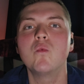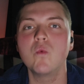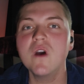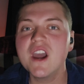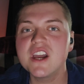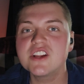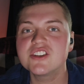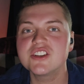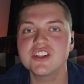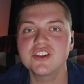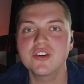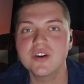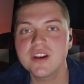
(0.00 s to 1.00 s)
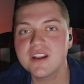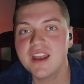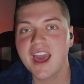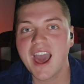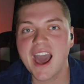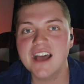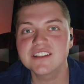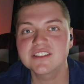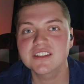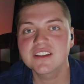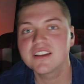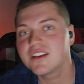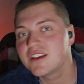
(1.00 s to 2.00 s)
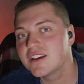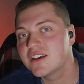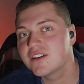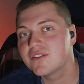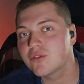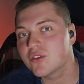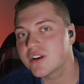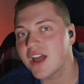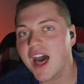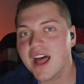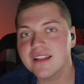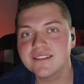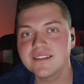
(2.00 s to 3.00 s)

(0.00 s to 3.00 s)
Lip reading: wish he couldn't ask for not.